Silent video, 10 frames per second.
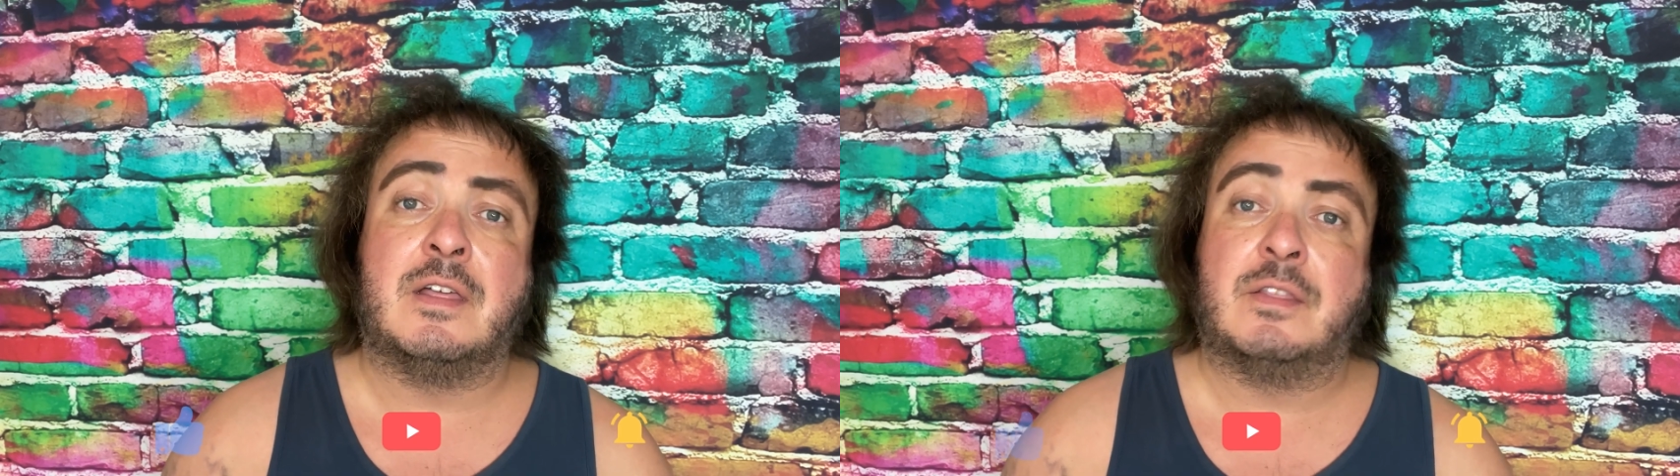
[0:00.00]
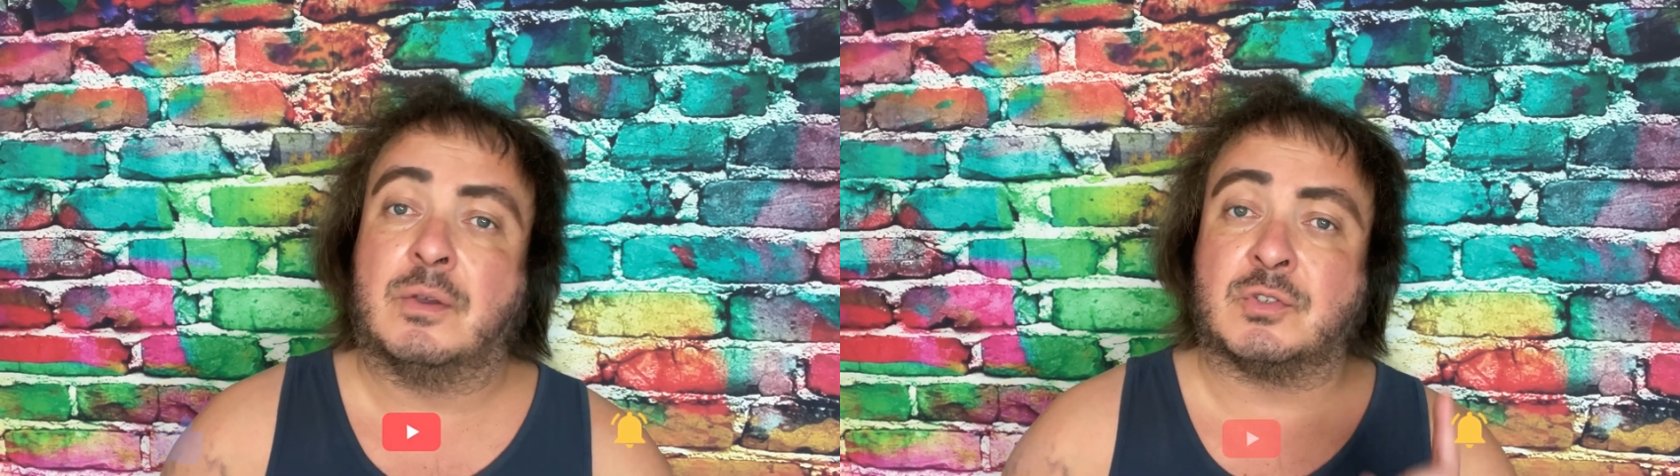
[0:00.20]

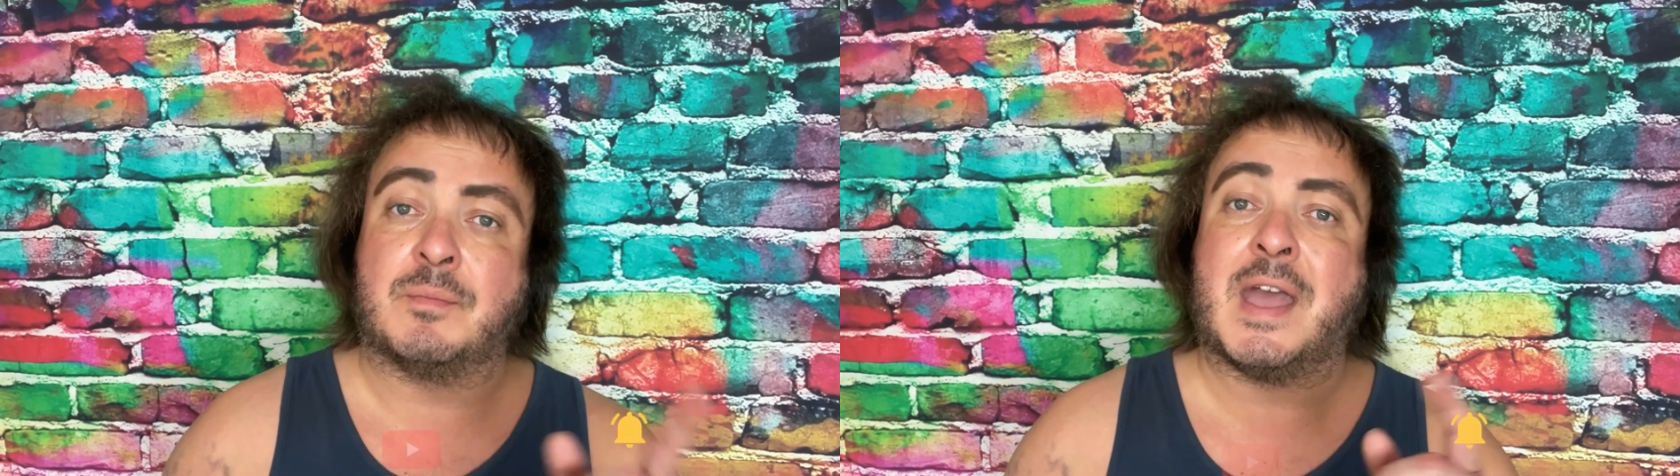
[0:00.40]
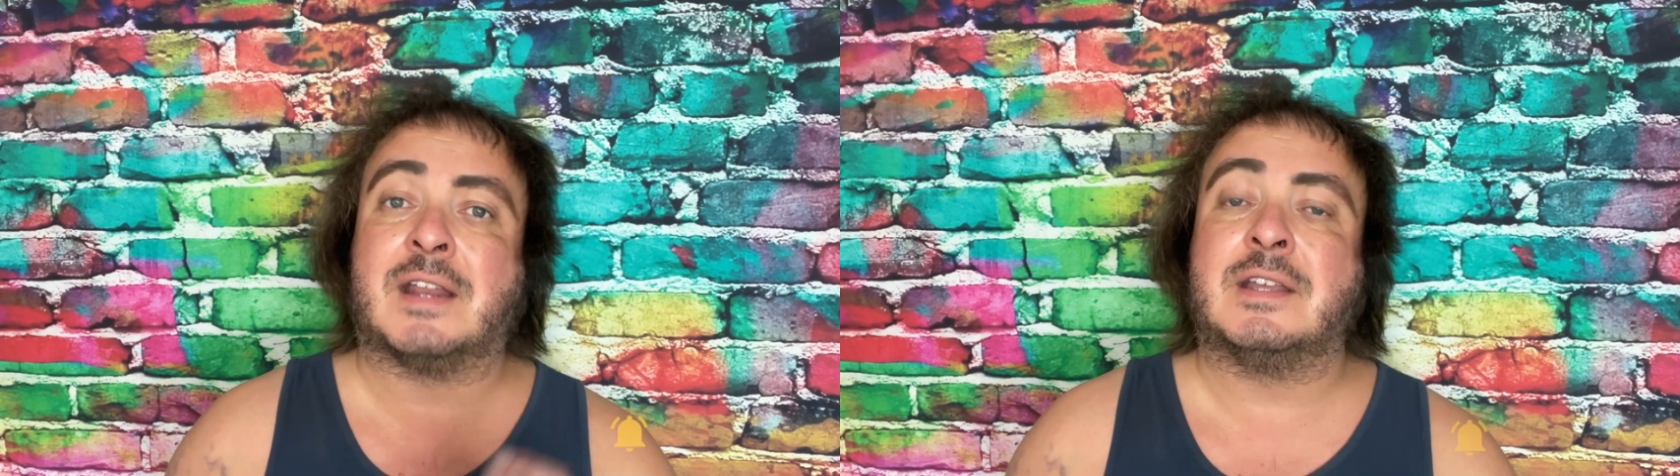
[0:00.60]
Those are
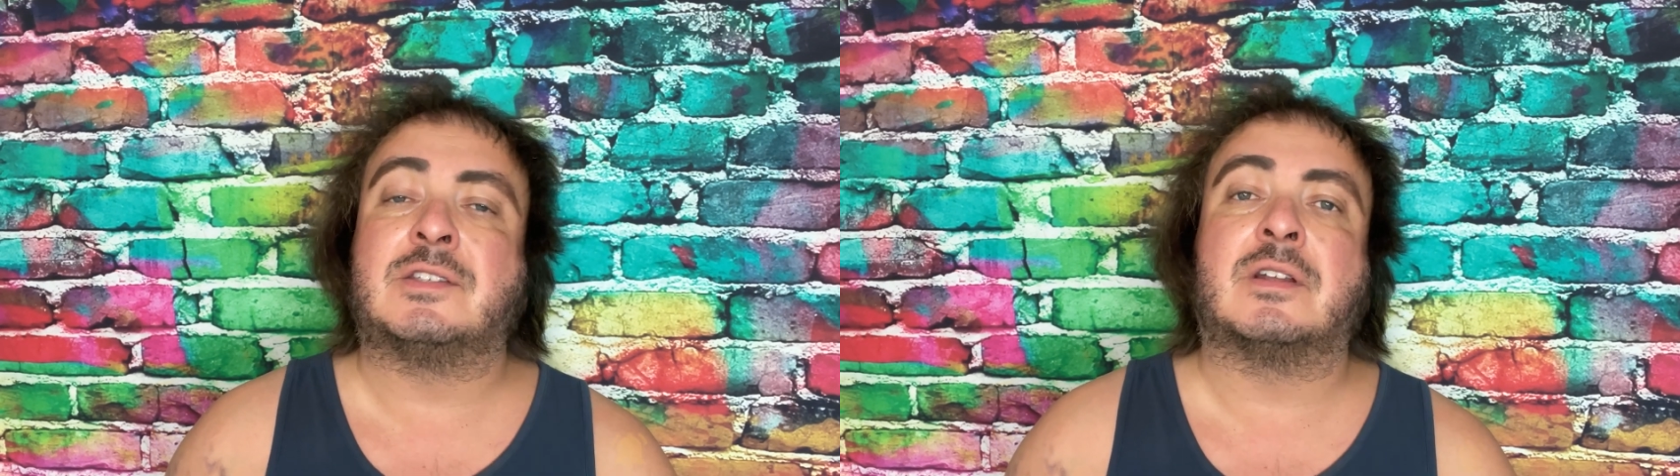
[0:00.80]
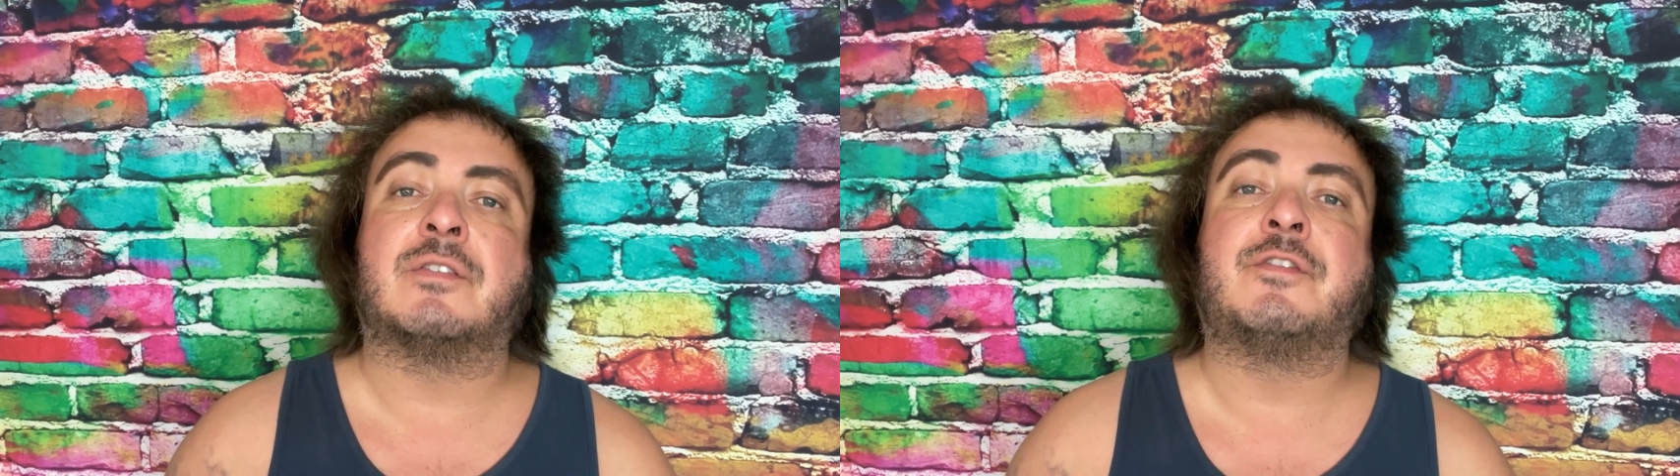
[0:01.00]
magnets
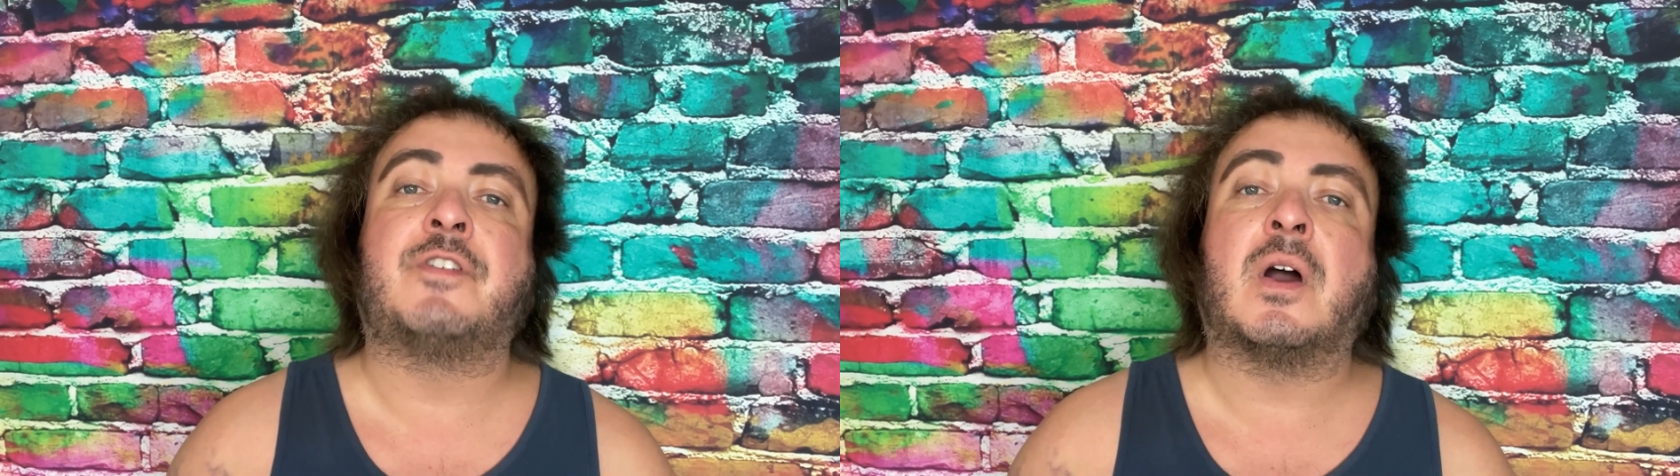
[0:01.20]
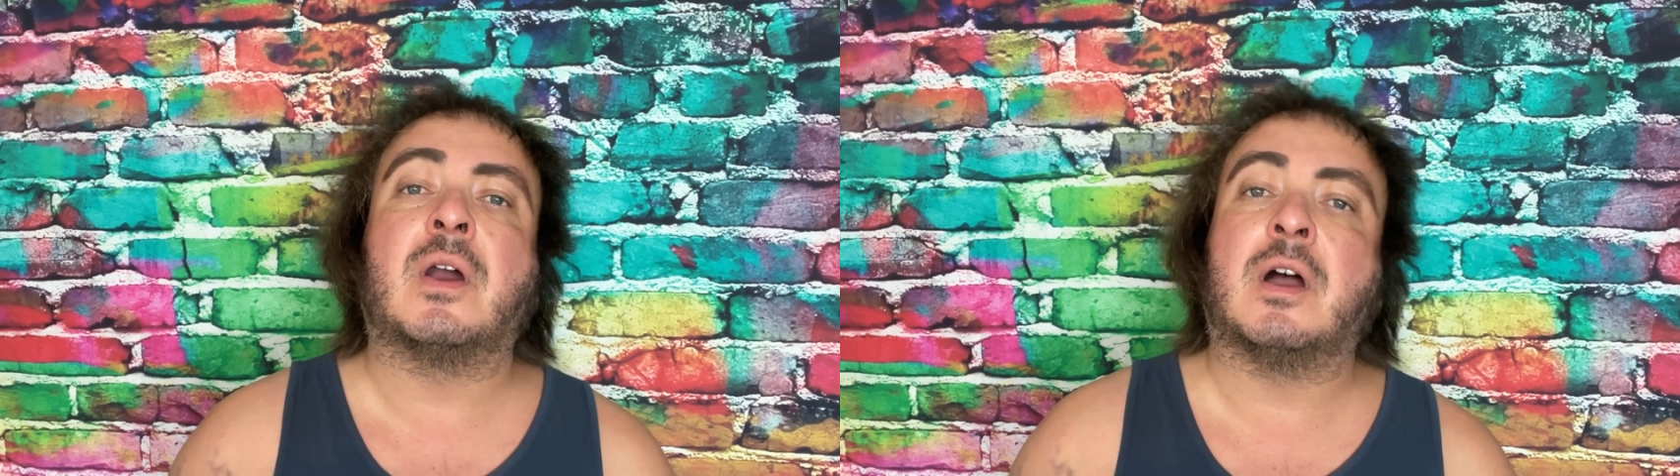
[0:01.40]
that are
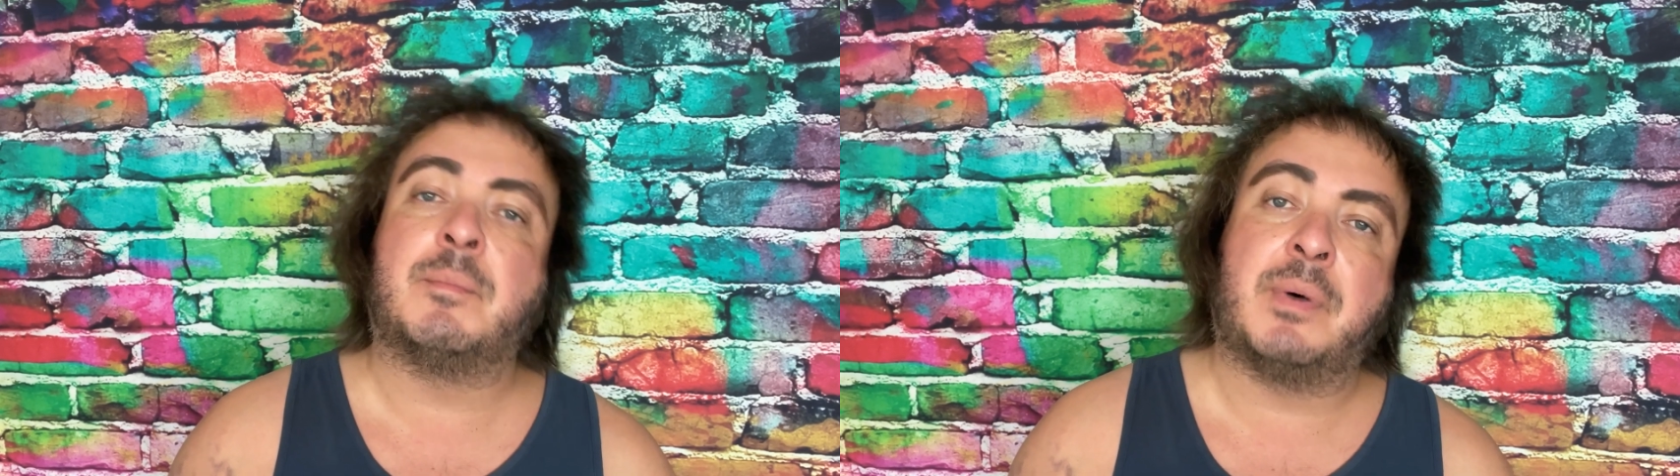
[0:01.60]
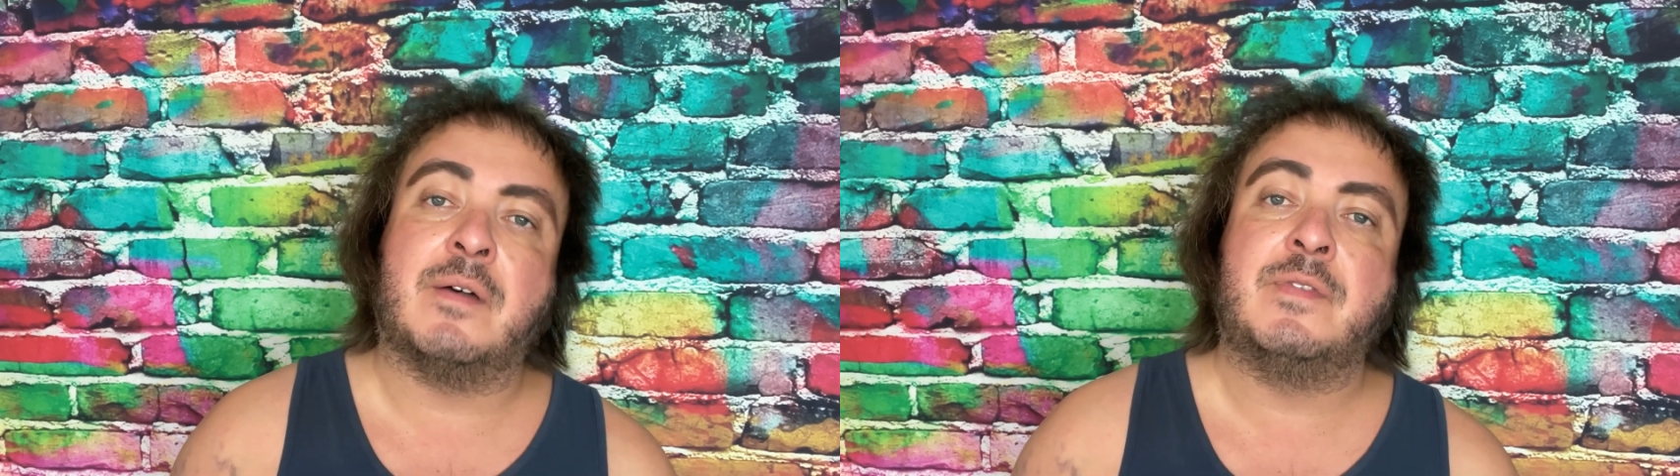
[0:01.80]
far
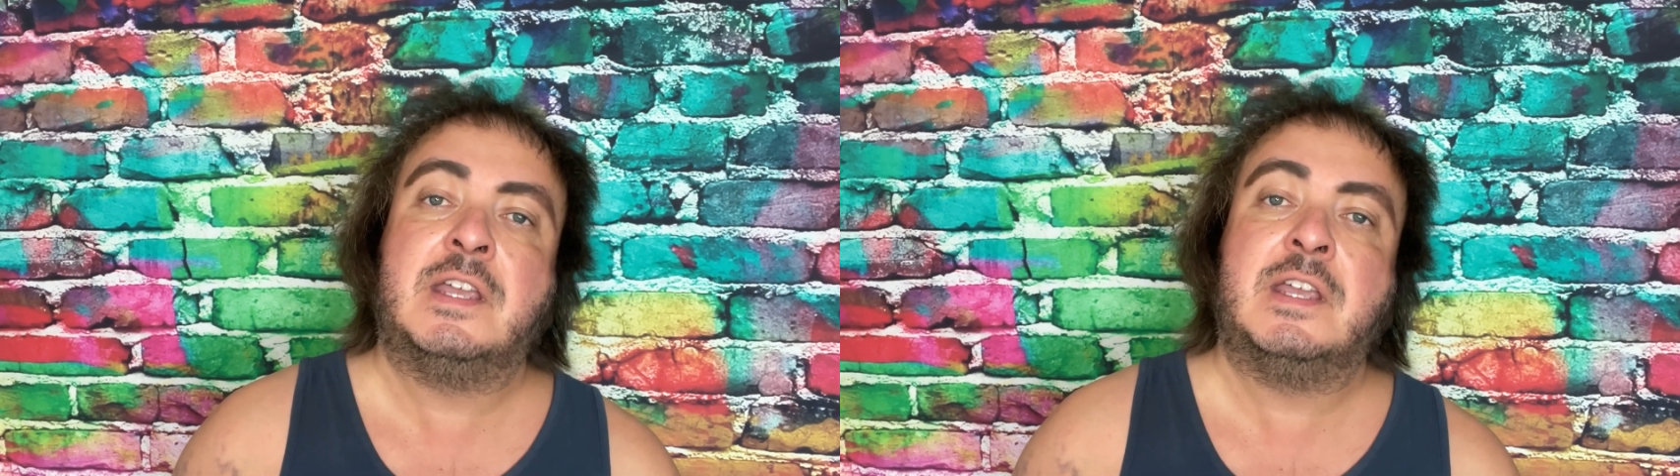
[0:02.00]
above the